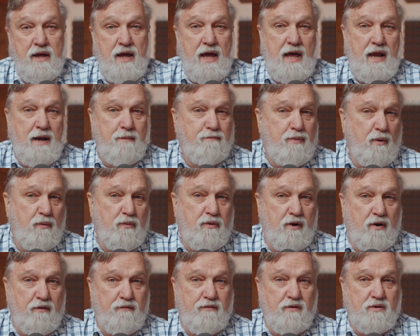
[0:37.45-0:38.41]
and in both
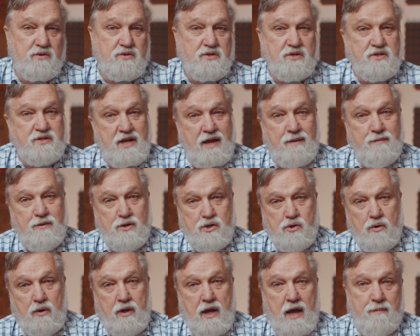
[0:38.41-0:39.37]
interviews, the same
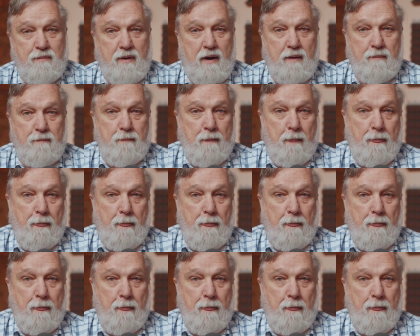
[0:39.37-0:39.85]
issue came up.